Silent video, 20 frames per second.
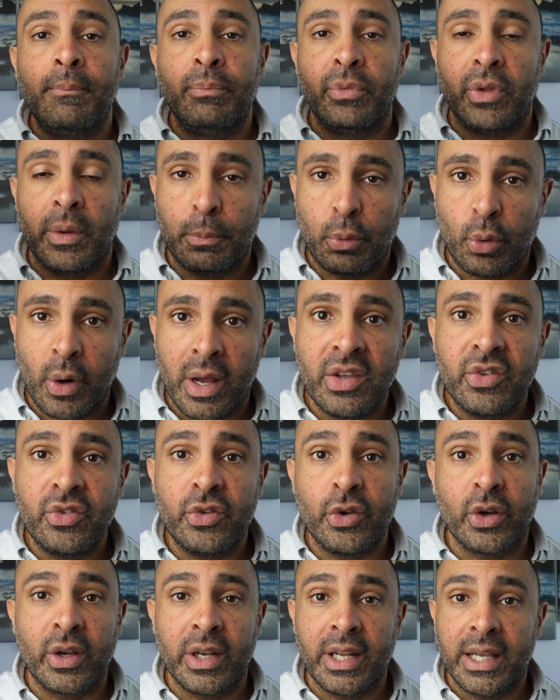the price
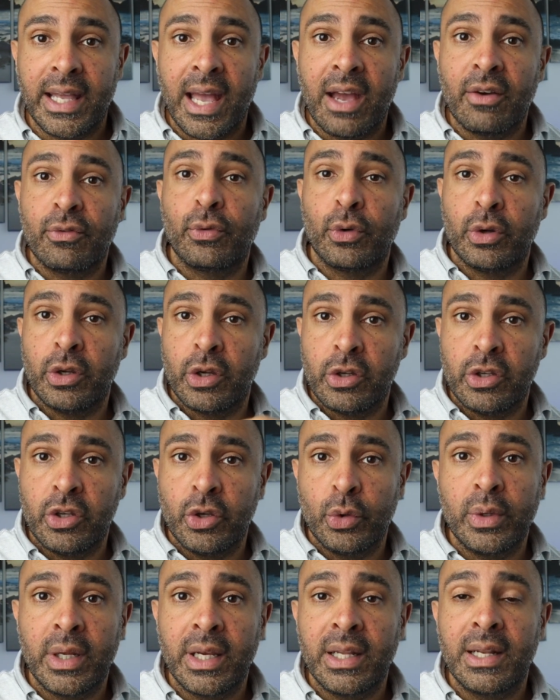you're going to get for your
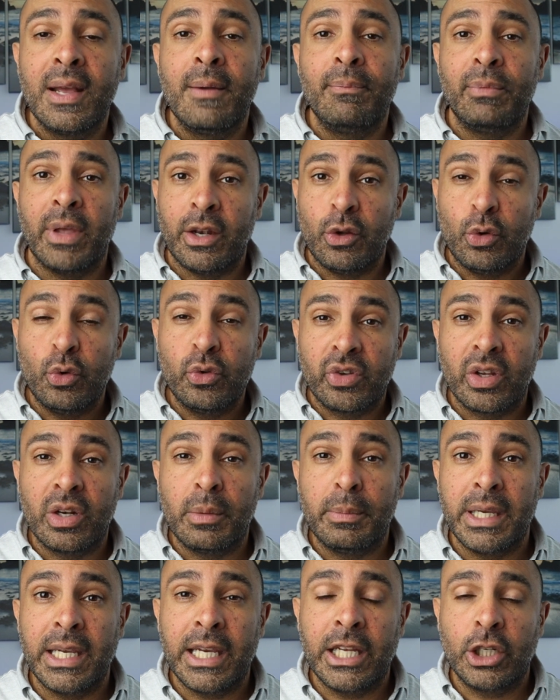unit and who's going to
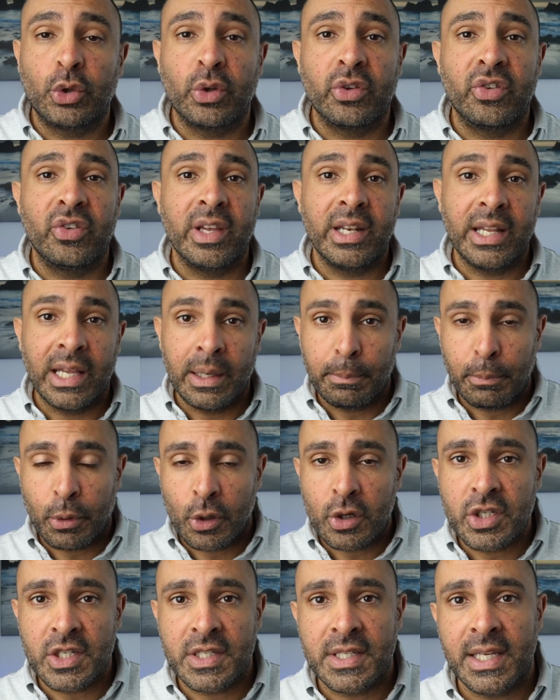be interested in
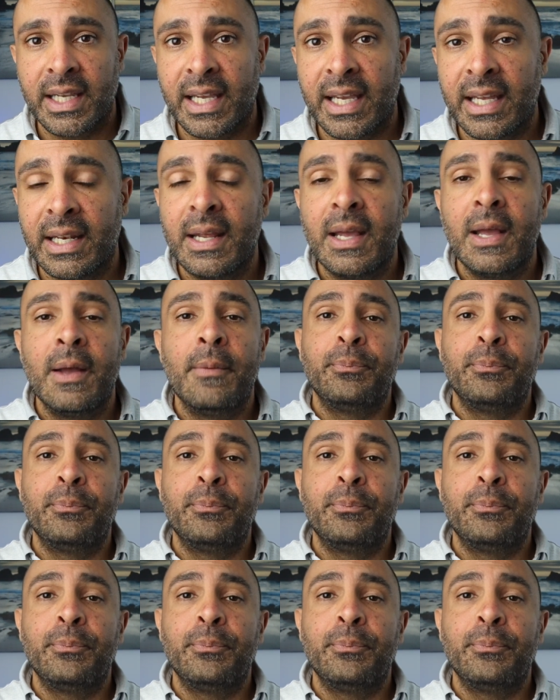purchasing it.